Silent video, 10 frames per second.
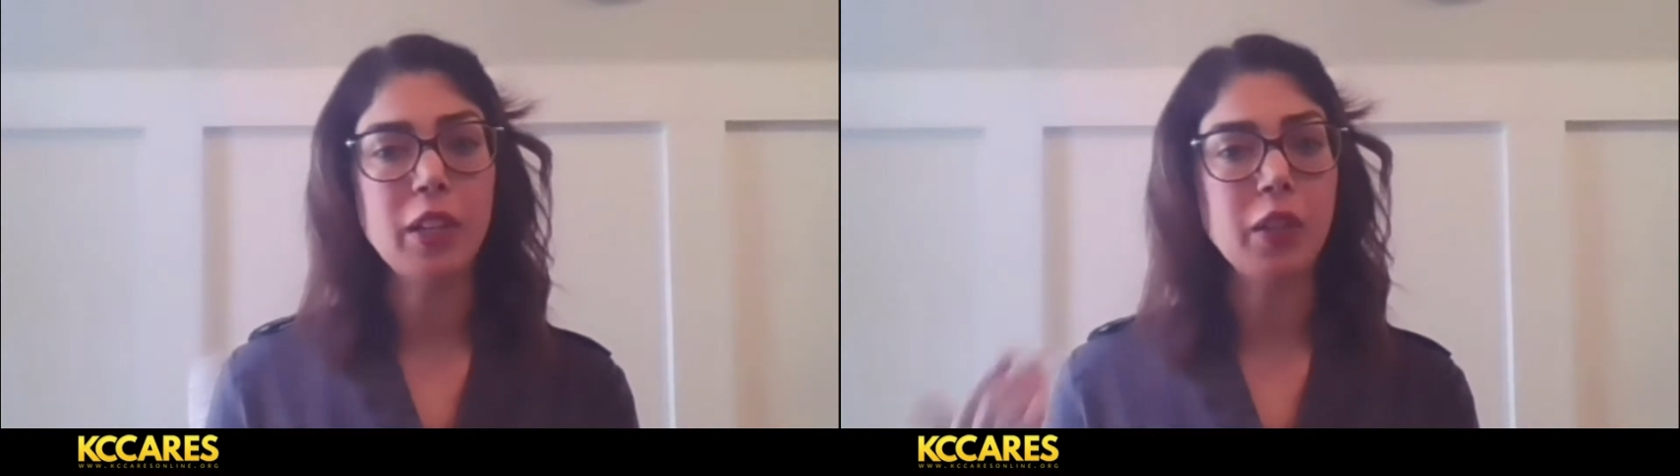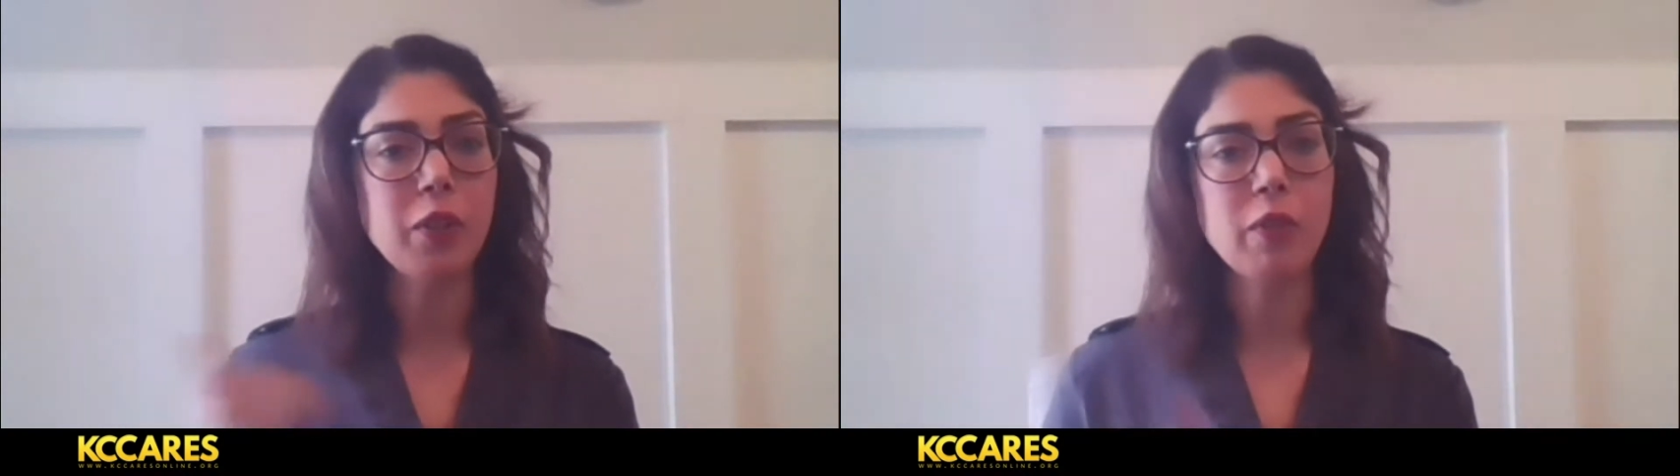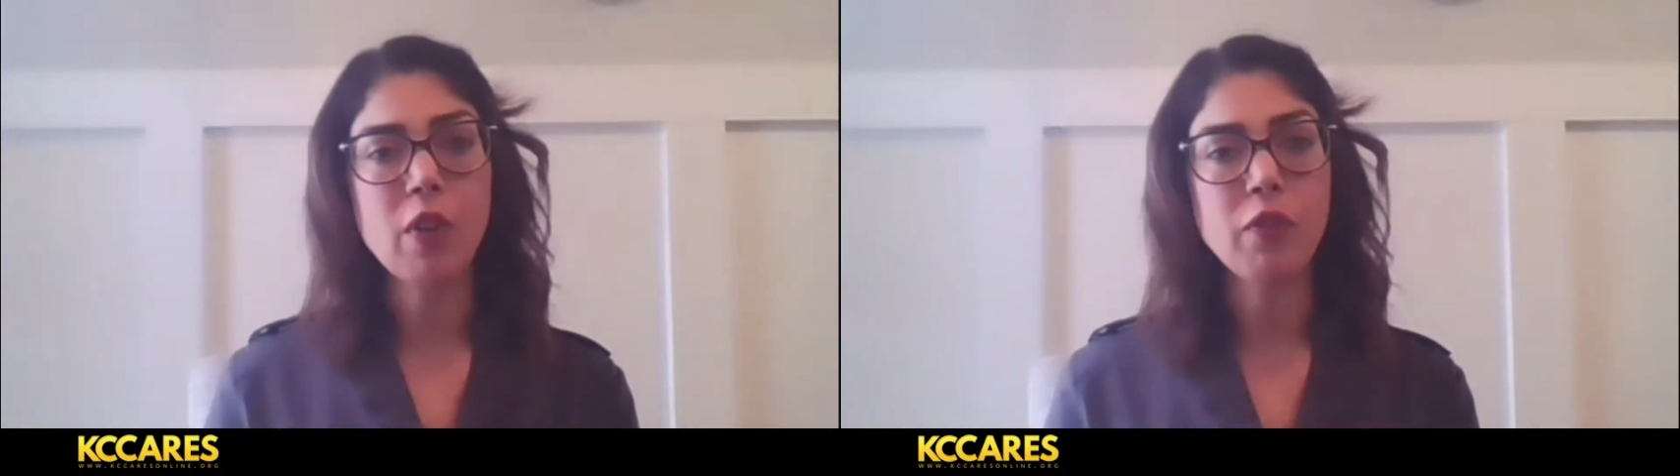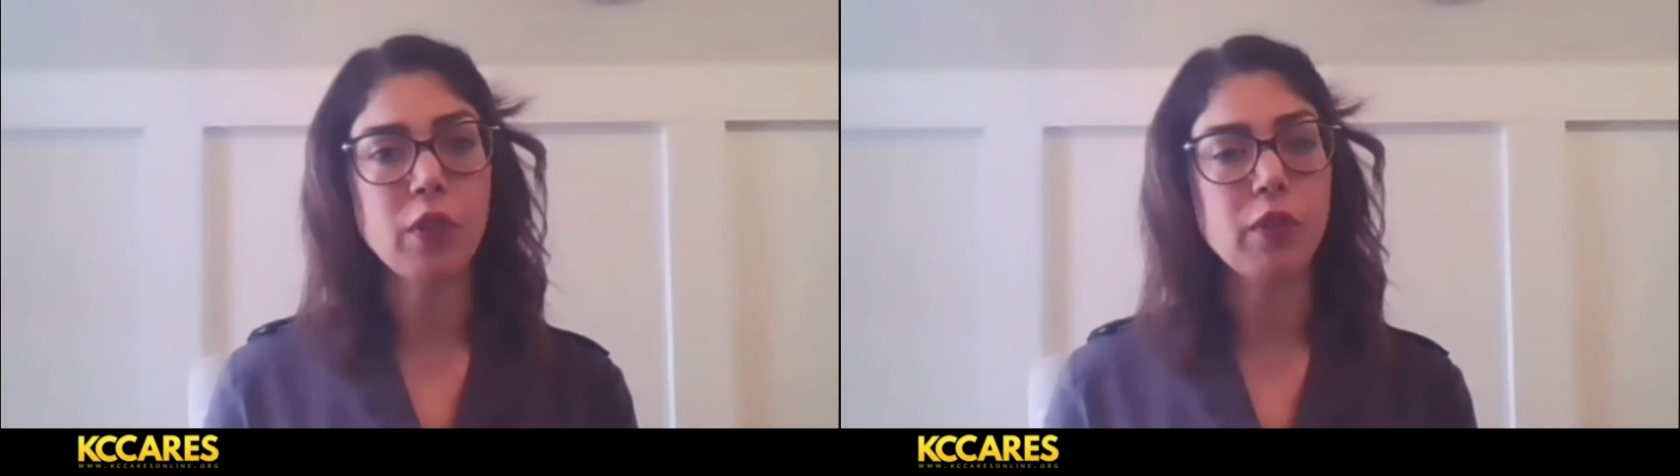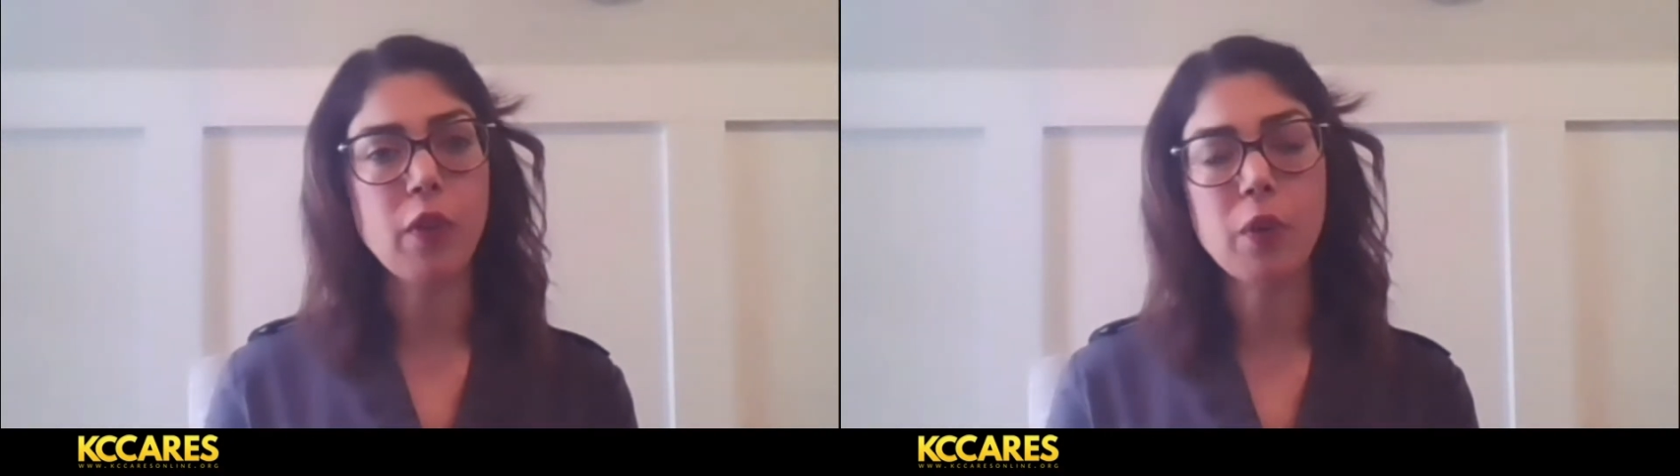you know,
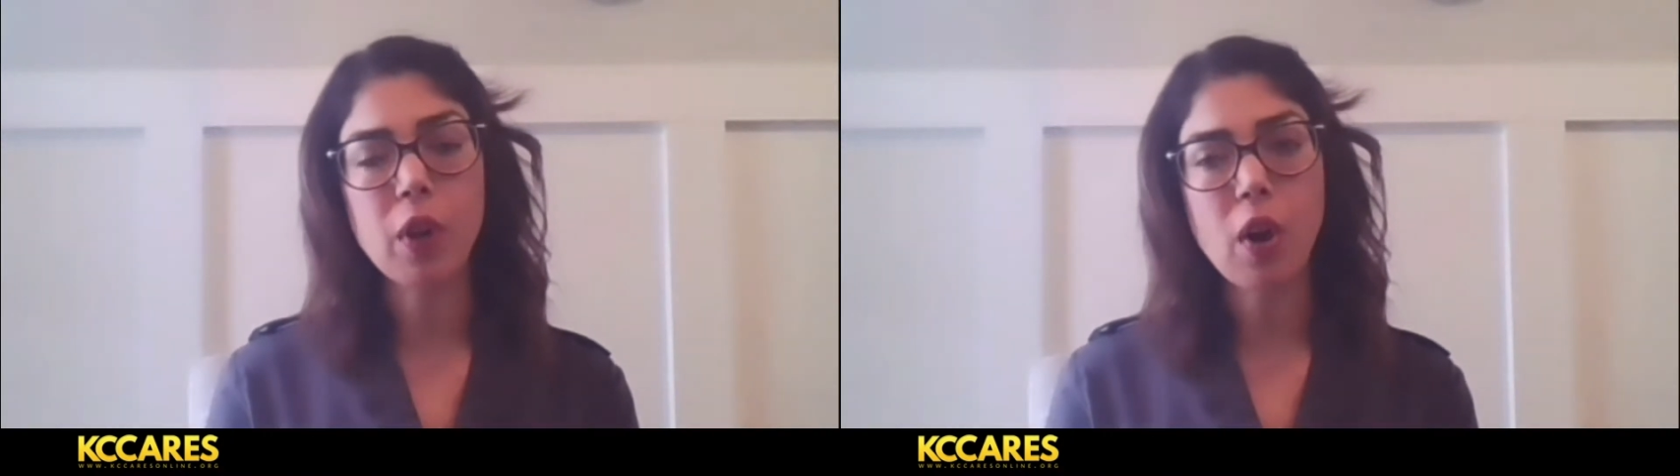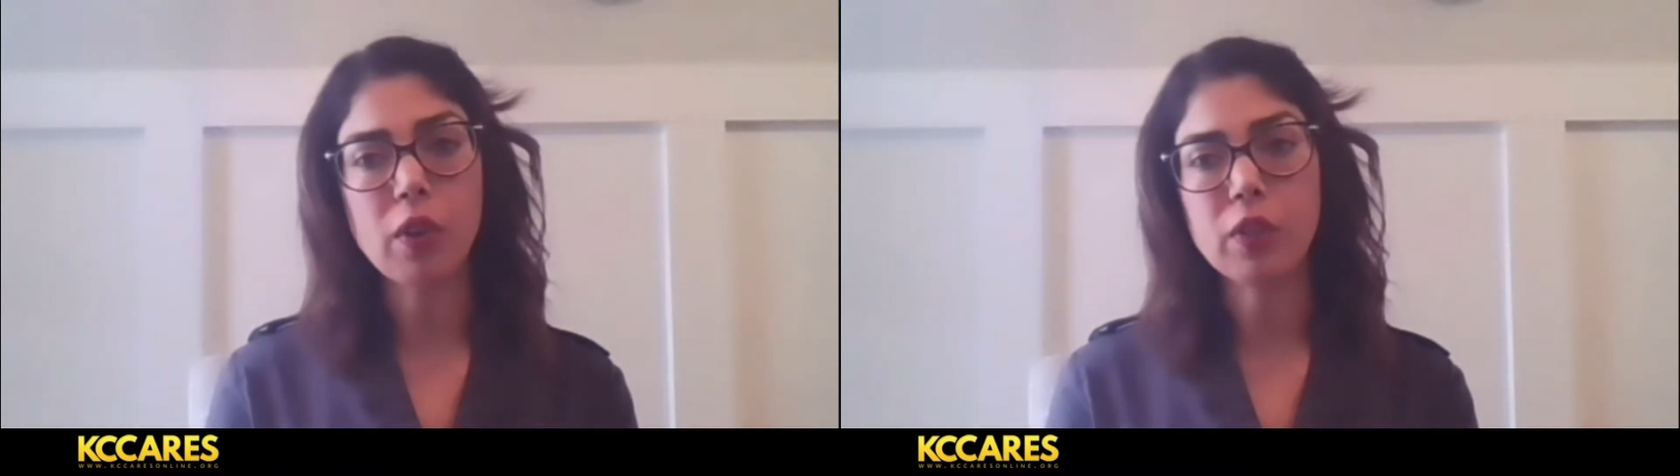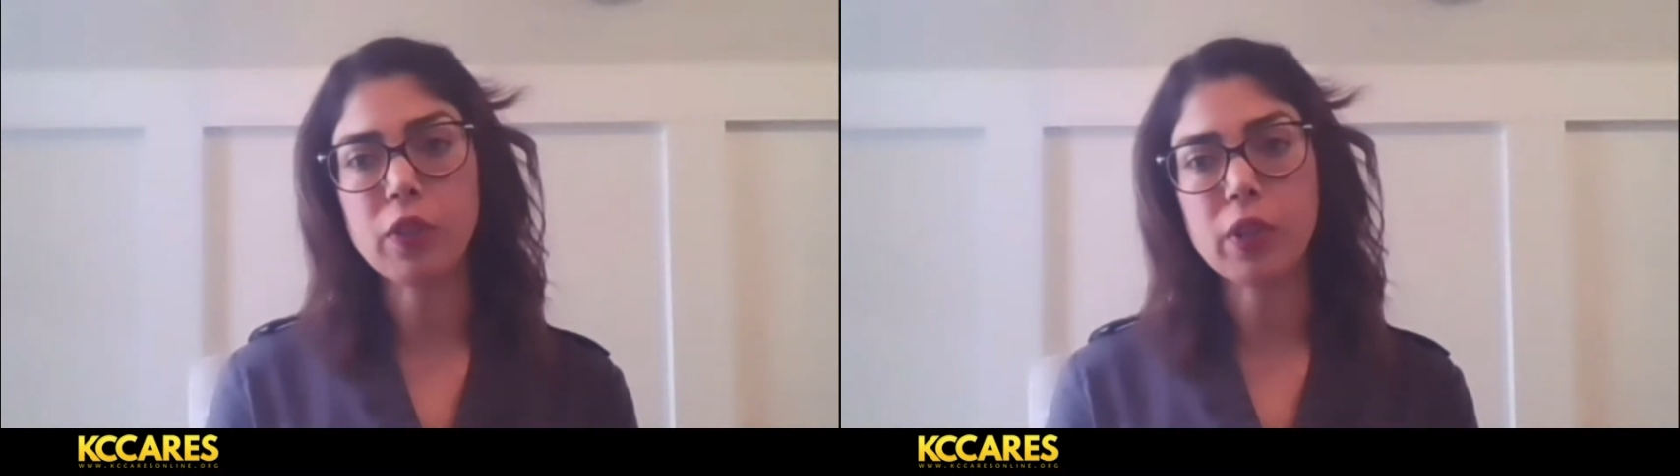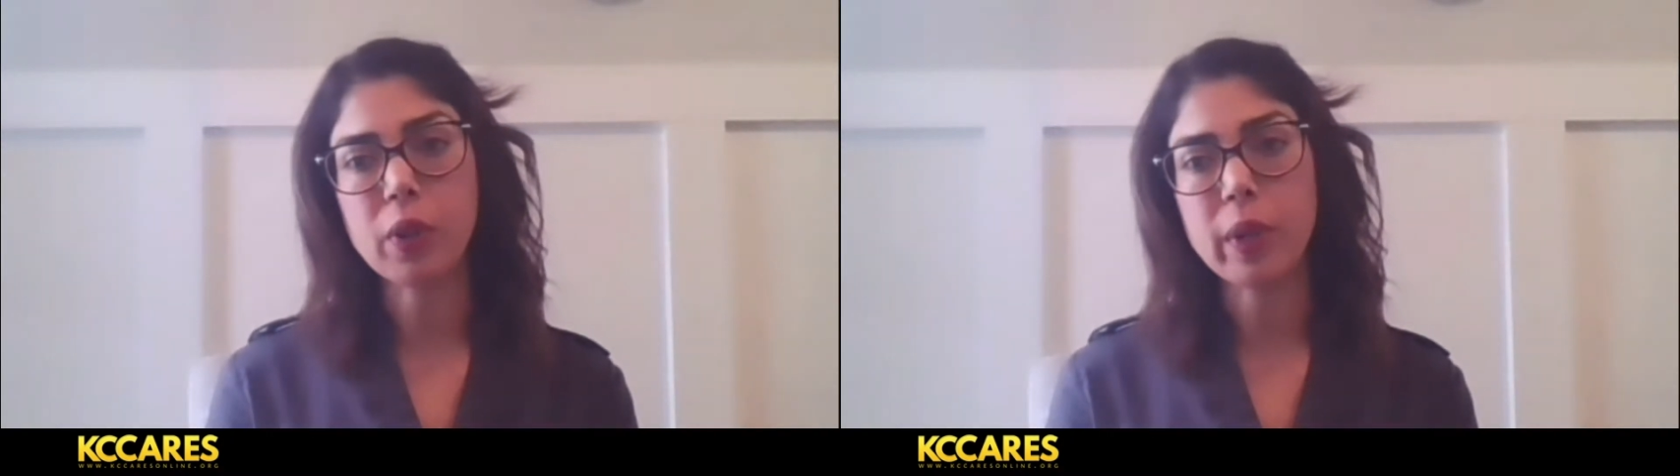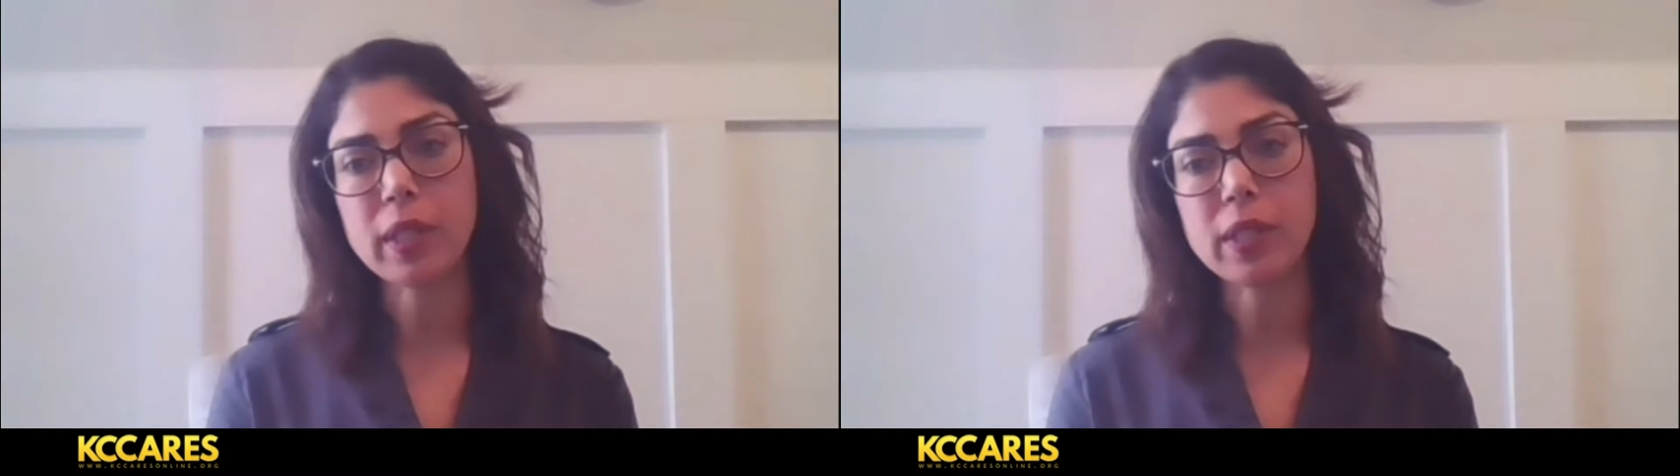for a phone call or for
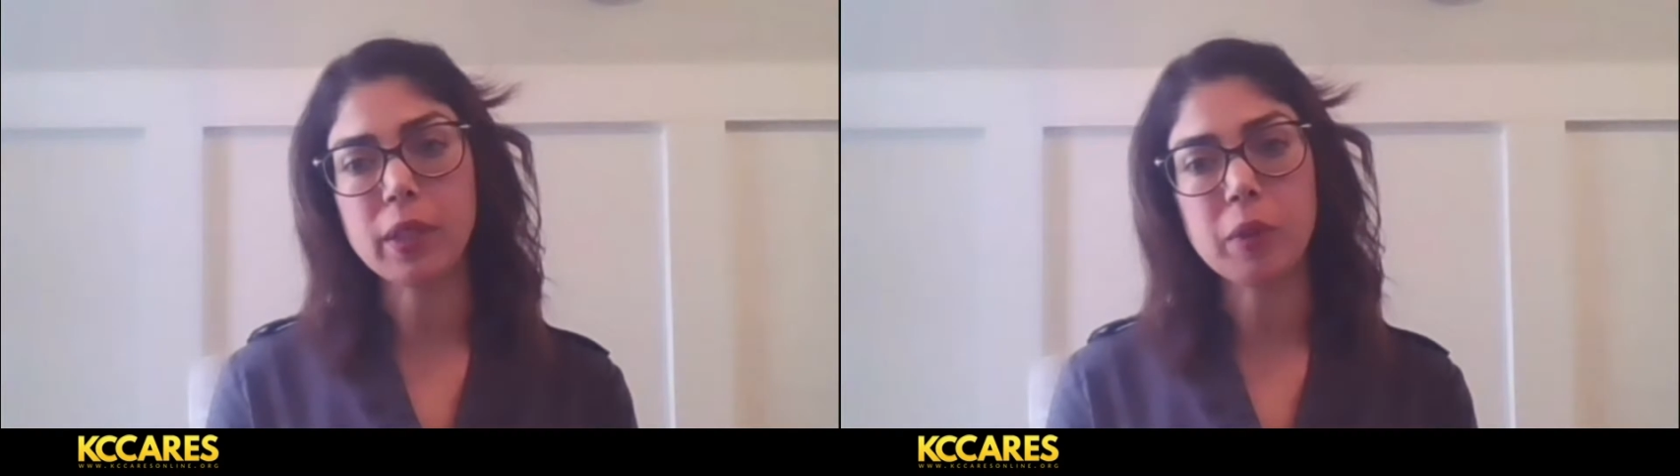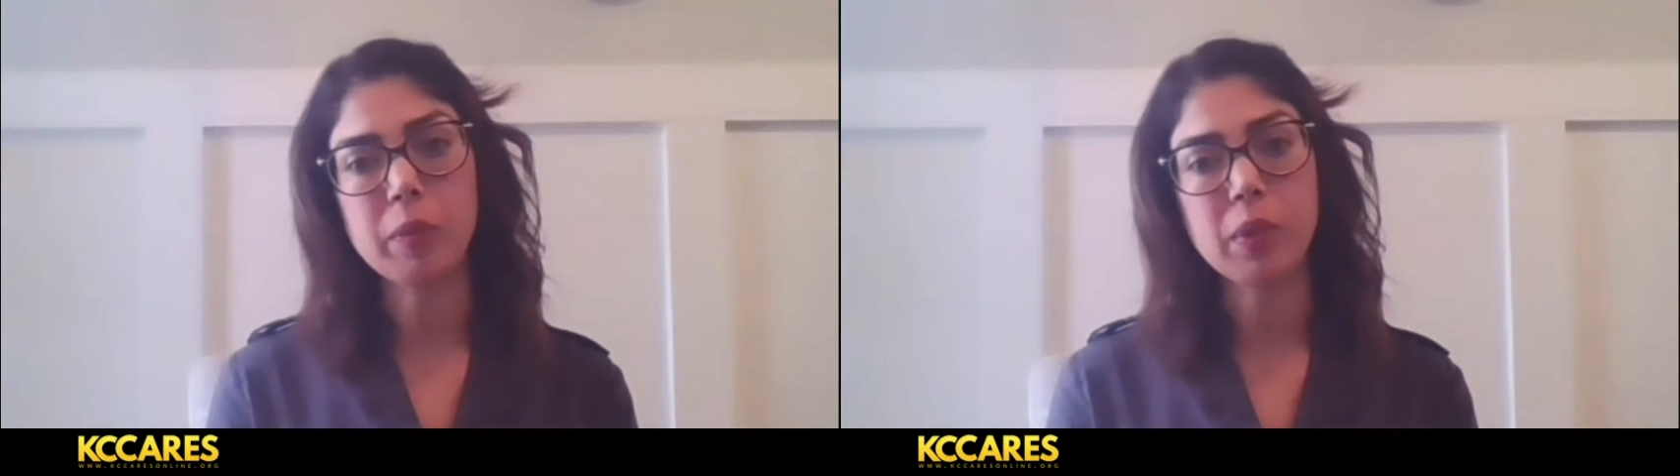a quick Zoom,